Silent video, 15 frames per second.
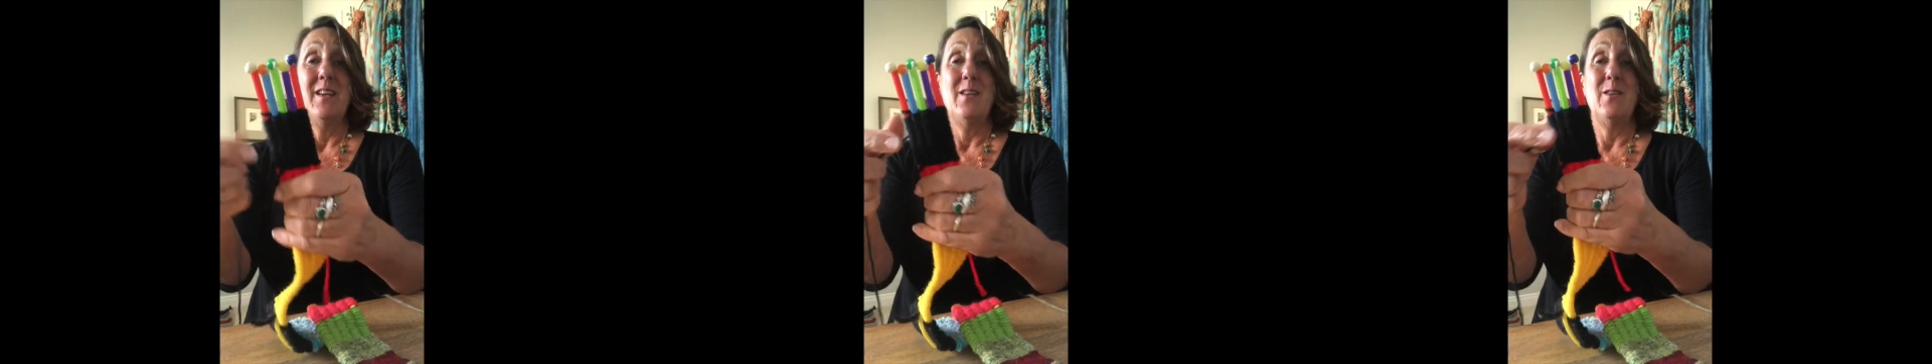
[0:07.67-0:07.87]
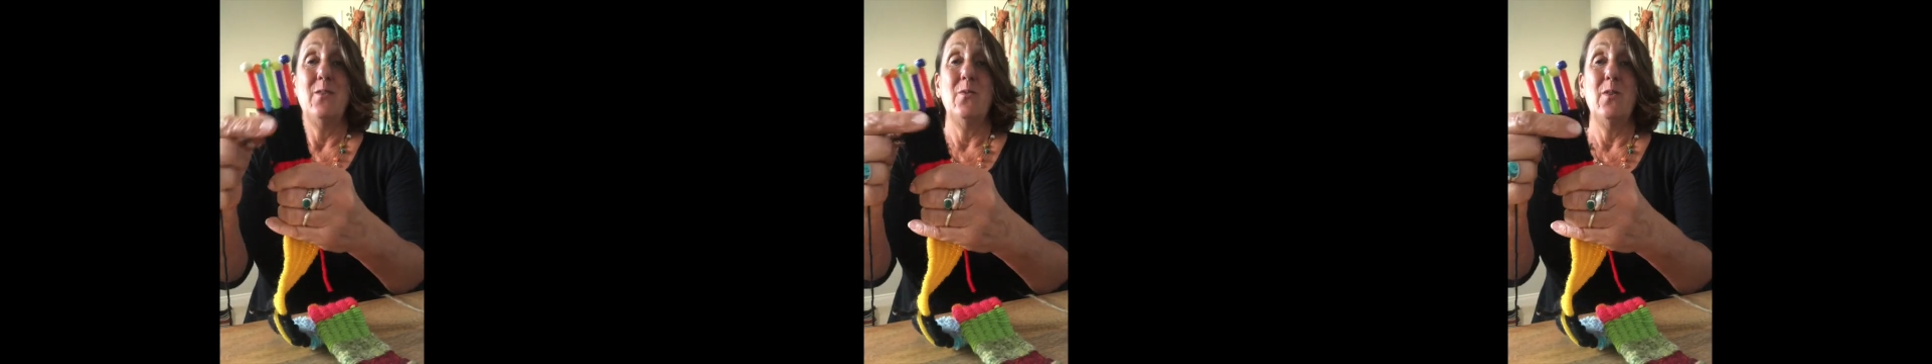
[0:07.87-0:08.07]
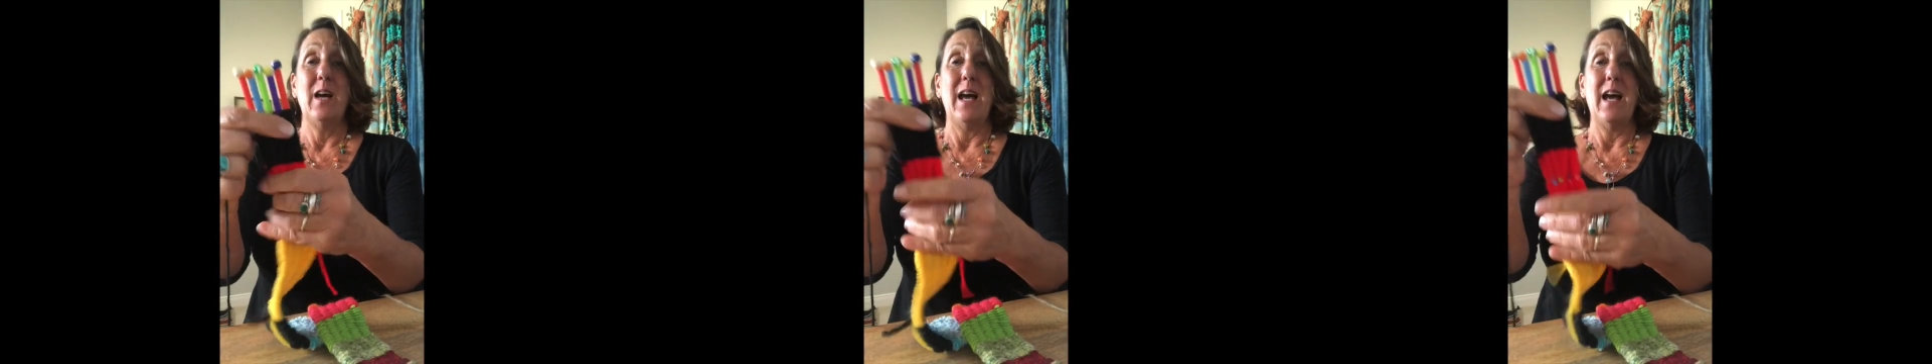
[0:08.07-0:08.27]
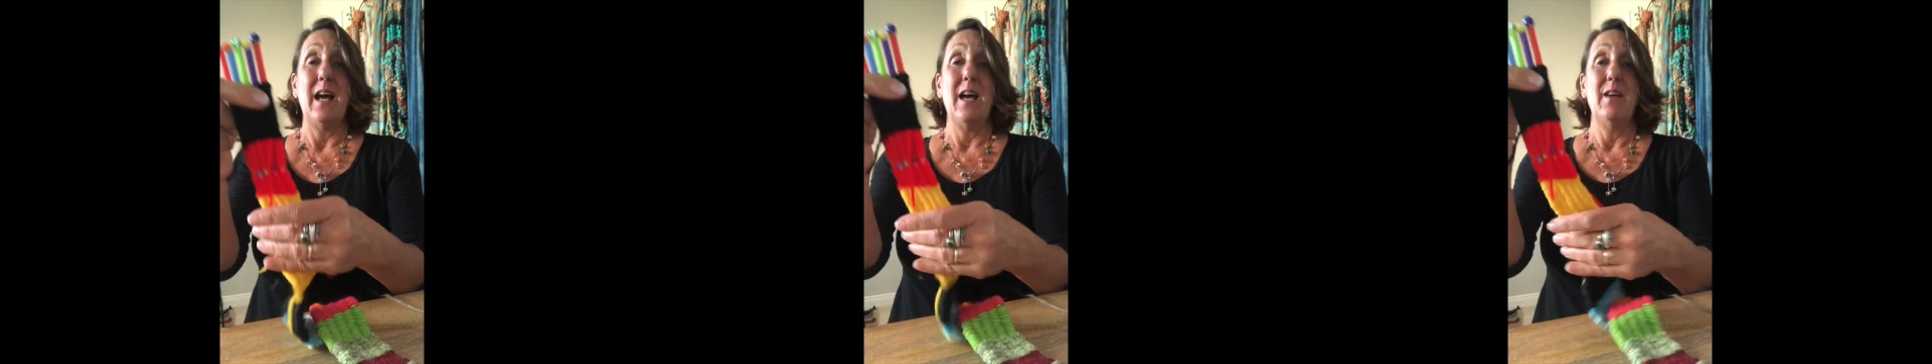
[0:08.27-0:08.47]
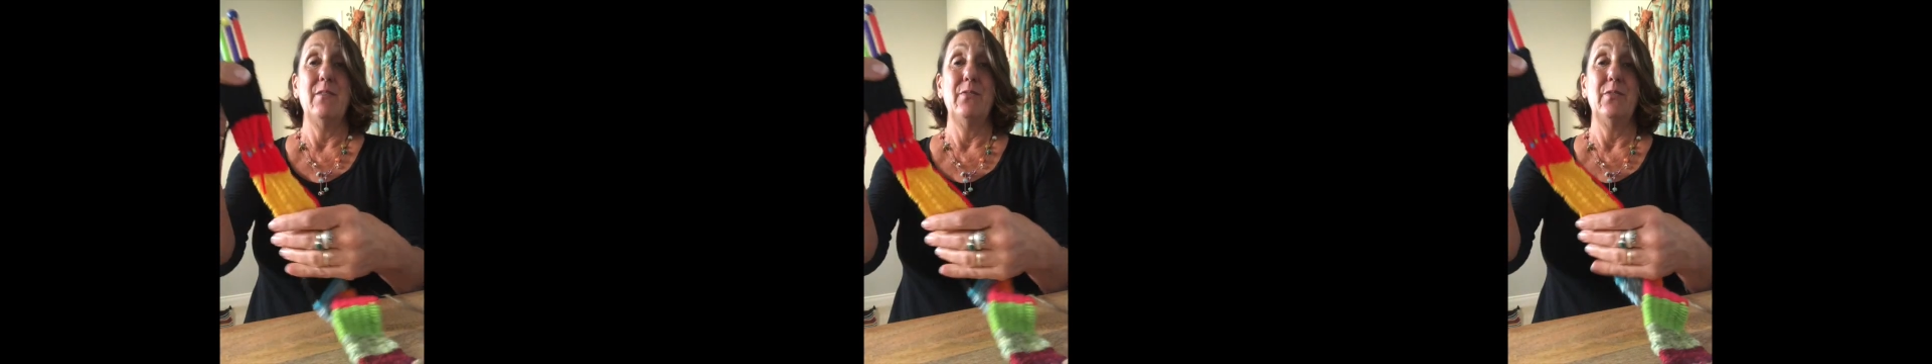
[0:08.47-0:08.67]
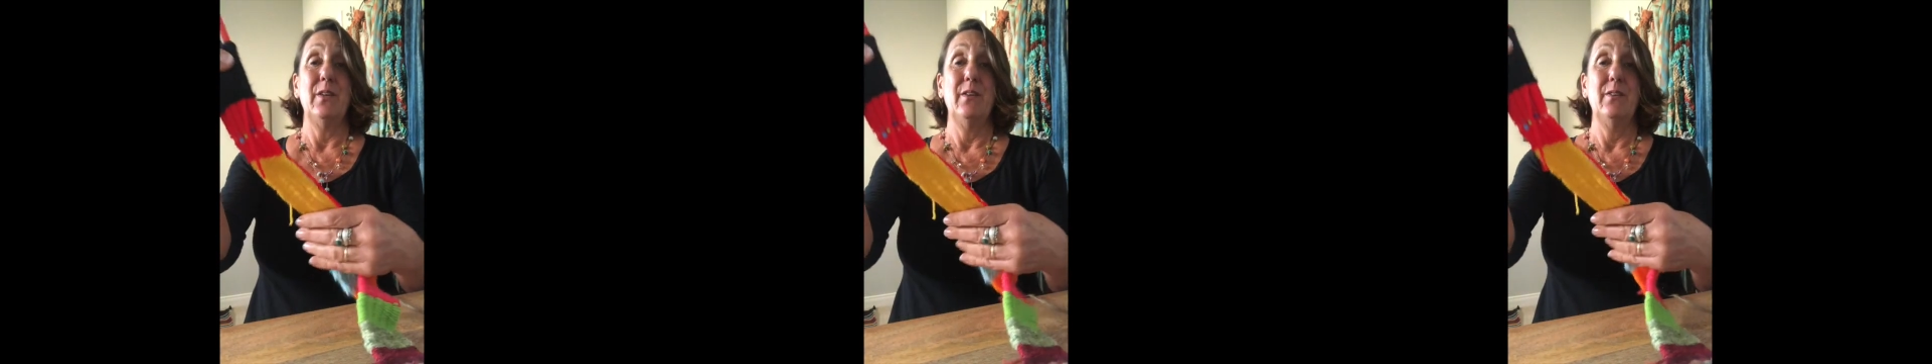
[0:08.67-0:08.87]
You have